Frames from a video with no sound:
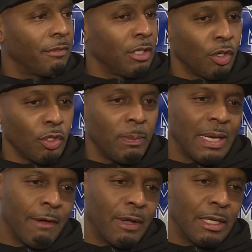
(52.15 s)
You know, you beat
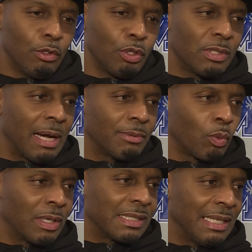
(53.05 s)
F A U two times in
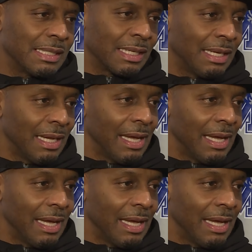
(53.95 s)
one season,